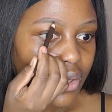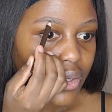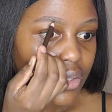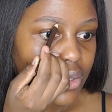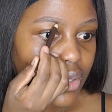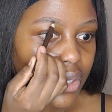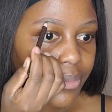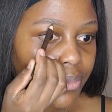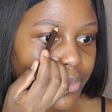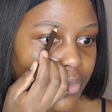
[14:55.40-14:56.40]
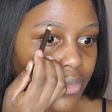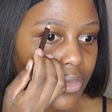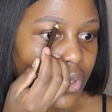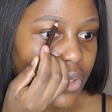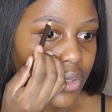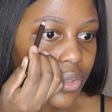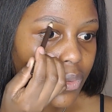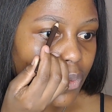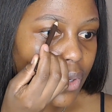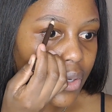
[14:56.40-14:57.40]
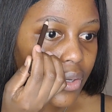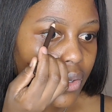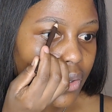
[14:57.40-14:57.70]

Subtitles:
So I'm gonna do like,